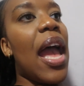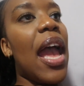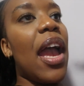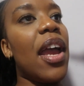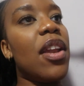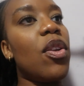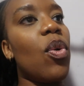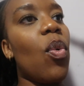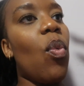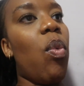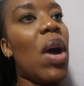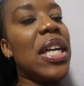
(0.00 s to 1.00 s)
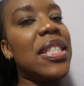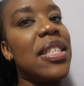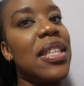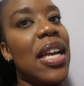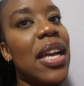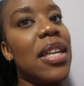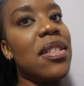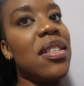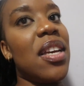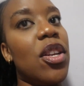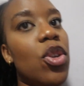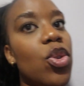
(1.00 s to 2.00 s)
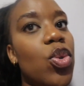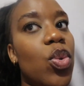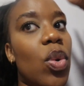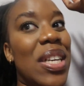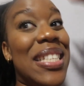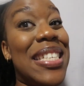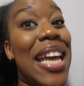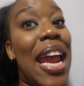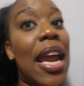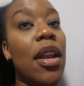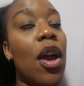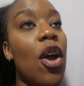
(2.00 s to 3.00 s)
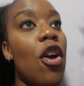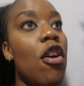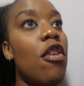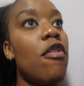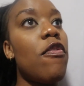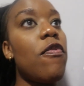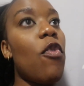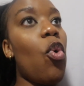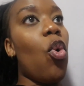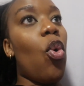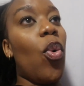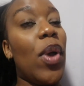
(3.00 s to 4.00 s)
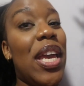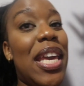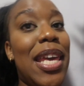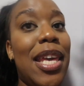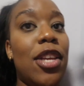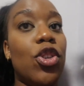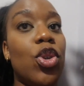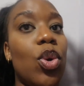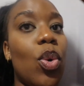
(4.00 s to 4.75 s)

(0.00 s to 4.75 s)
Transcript: and what they intend to attain for each